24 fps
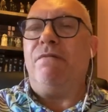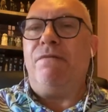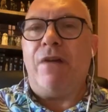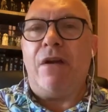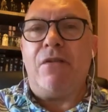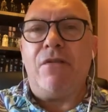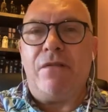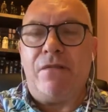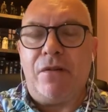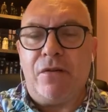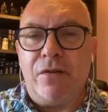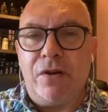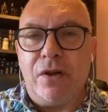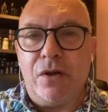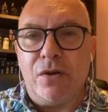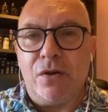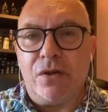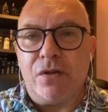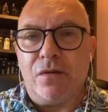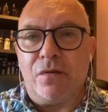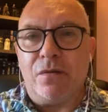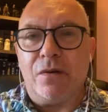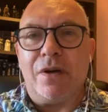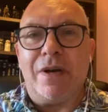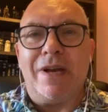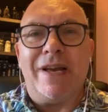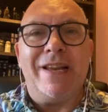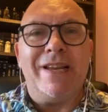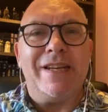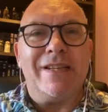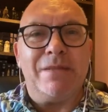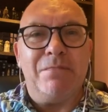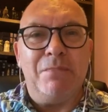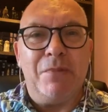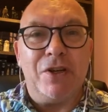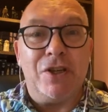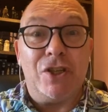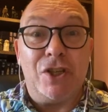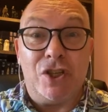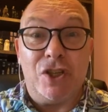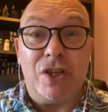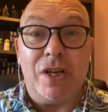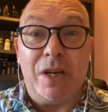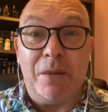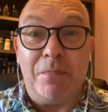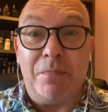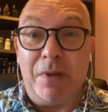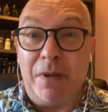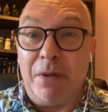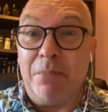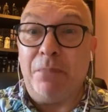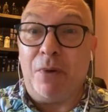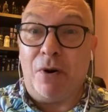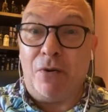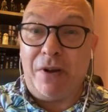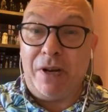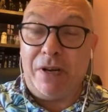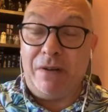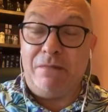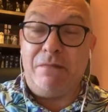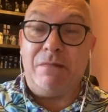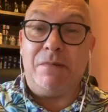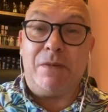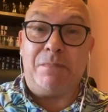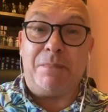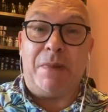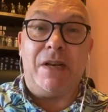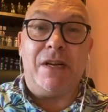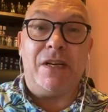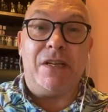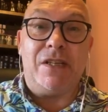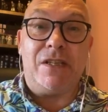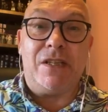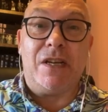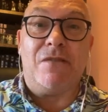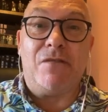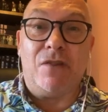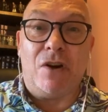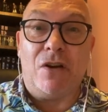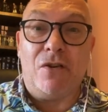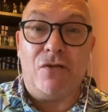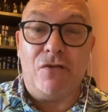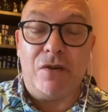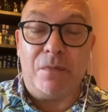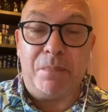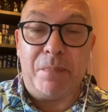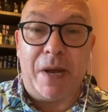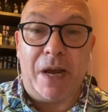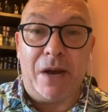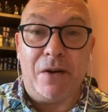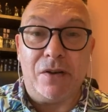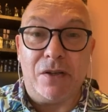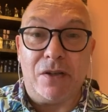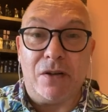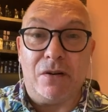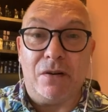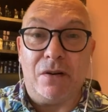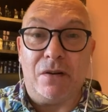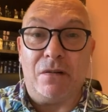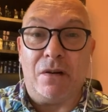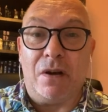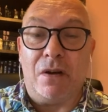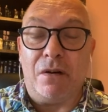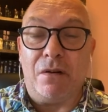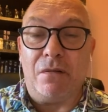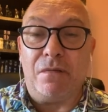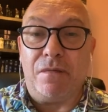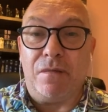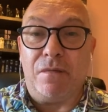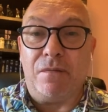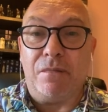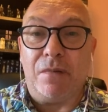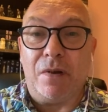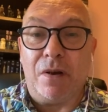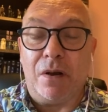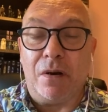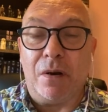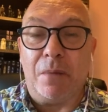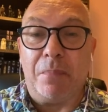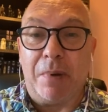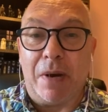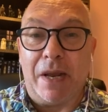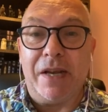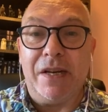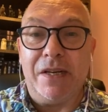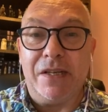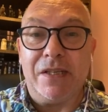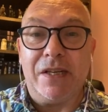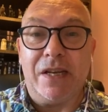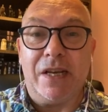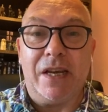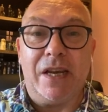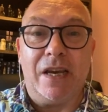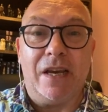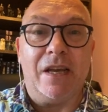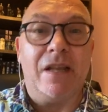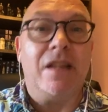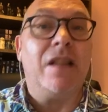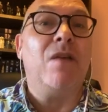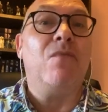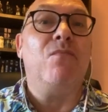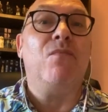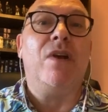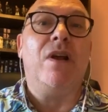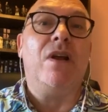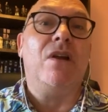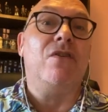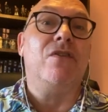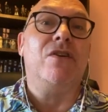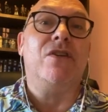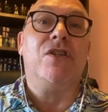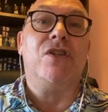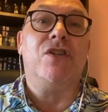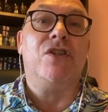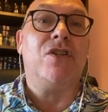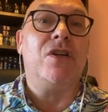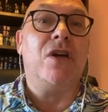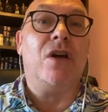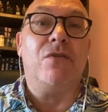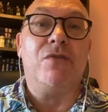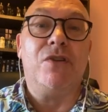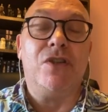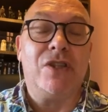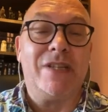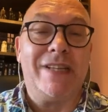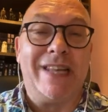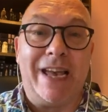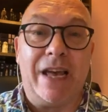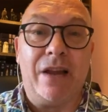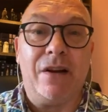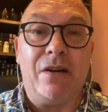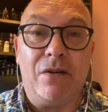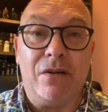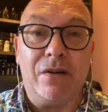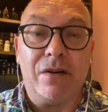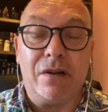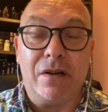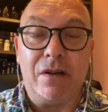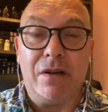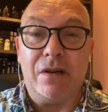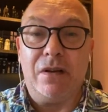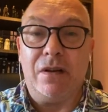Very, very useful, and it's much cheaper than spending several hundred pounds on a plane ticket and then realise the child just cannot,